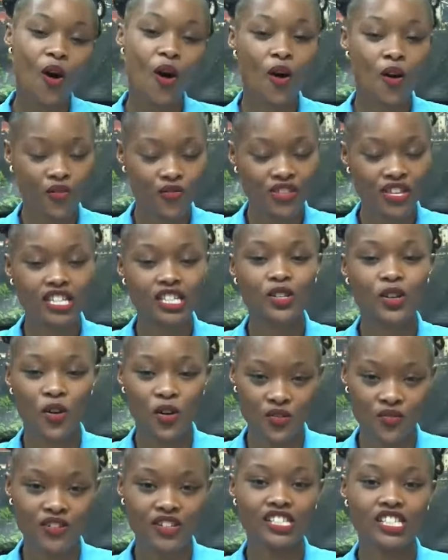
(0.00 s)
of this
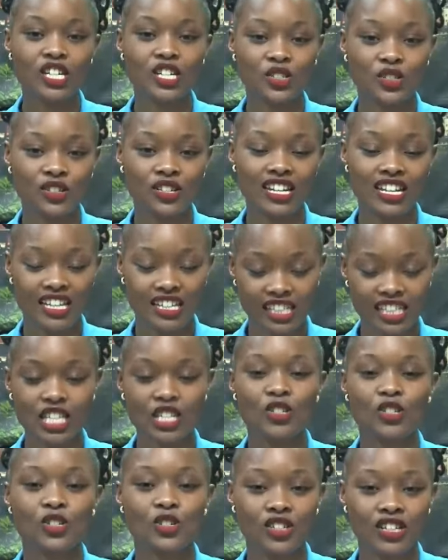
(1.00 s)
conversation. See
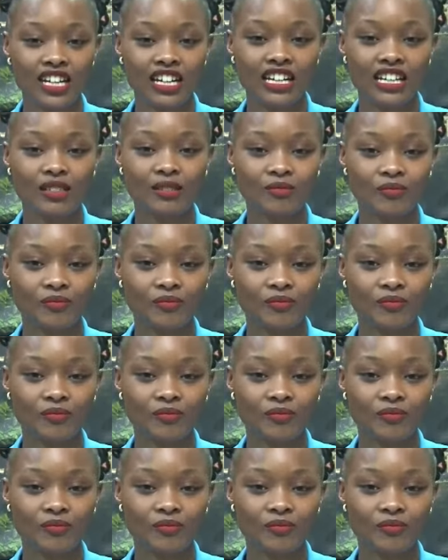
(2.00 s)
you shortly.